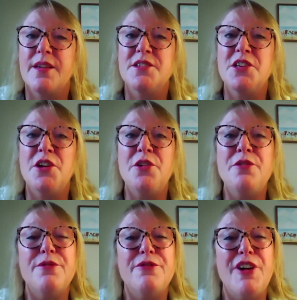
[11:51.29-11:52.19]

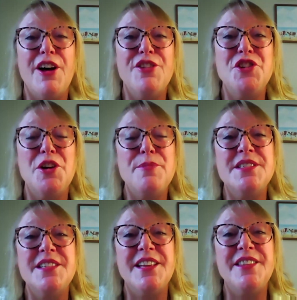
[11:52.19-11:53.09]
So Father Thomas
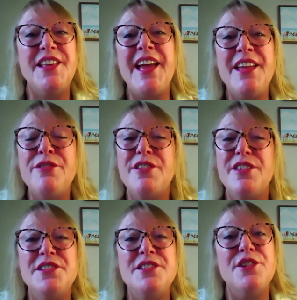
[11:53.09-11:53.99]
said, the
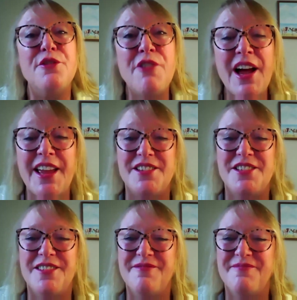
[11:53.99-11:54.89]
atheists are
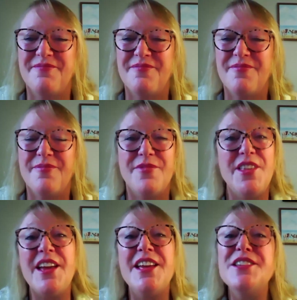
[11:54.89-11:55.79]
right.
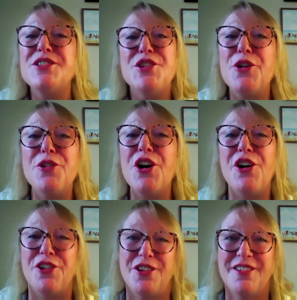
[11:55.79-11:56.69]
There is no
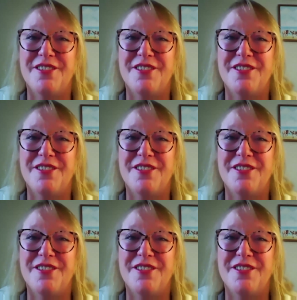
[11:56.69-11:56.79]
God.